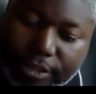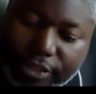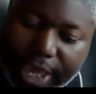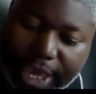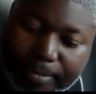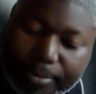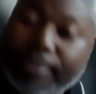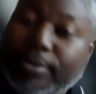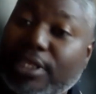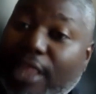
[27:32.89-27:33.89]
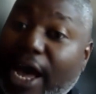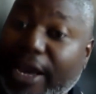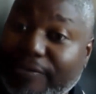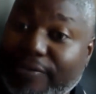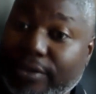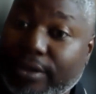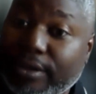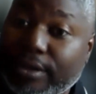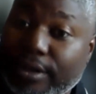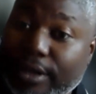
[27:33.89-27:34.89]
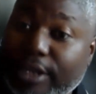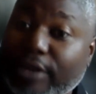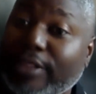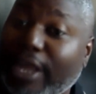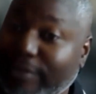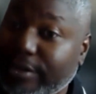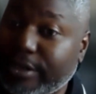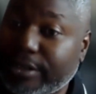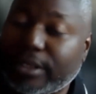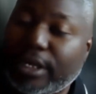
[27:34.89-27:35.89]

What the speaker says: that people's lives and their livelihood,